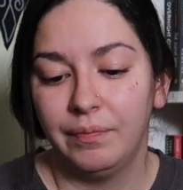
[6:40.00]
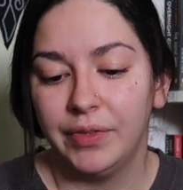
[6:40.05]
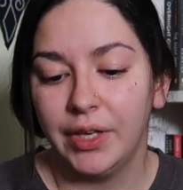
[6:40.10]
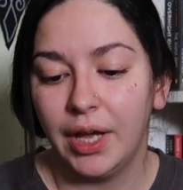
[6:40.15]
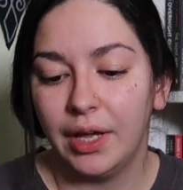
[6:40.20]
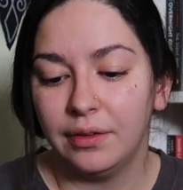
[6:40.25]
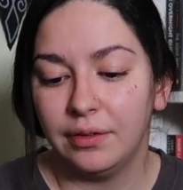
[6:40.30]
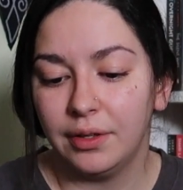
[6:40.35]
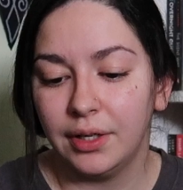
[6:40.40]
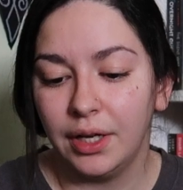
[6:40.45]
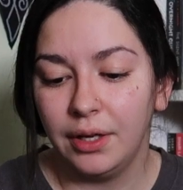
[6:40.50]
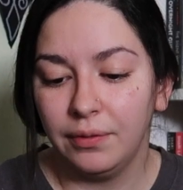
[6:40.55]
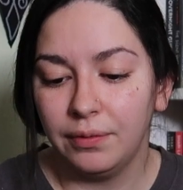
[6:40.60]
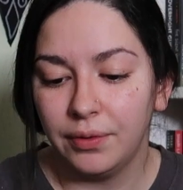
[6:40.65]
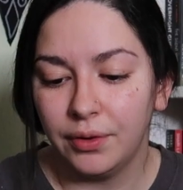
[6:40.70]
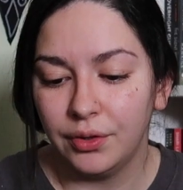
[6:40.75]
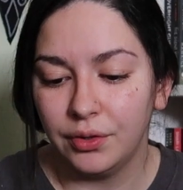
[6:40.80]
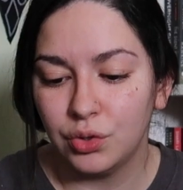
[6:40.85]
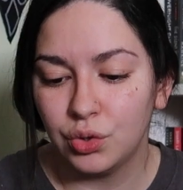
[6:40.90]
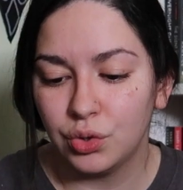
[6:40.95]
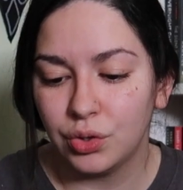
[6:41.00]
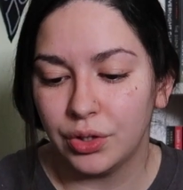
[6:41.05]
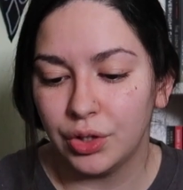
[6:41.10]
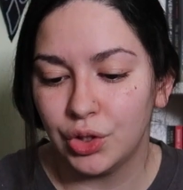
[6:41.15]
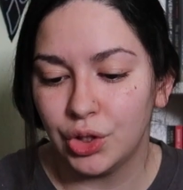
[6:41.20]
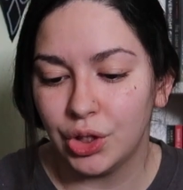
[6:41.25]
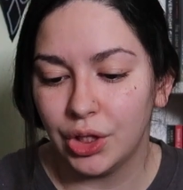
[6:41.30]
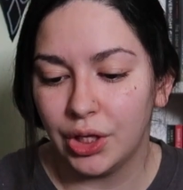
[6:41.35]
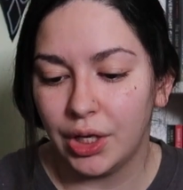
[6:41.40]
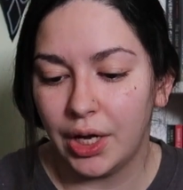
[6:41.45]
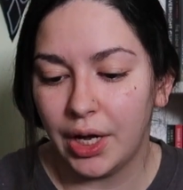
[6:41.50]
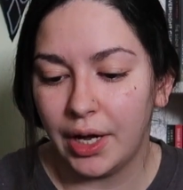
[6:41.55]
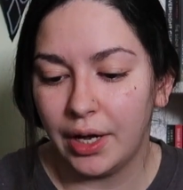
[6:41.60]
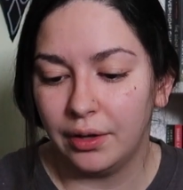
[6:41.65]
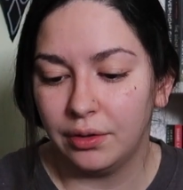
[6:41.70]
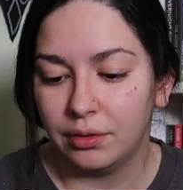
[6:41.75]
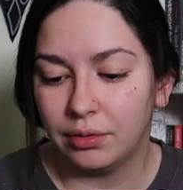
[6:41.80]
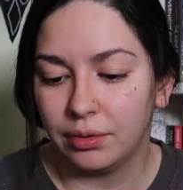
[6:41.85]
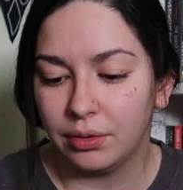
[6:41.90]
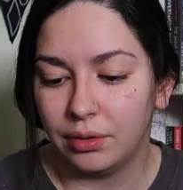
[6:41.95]
As the night falls, Trisha
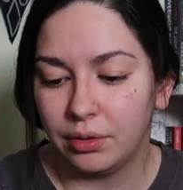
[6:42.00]
has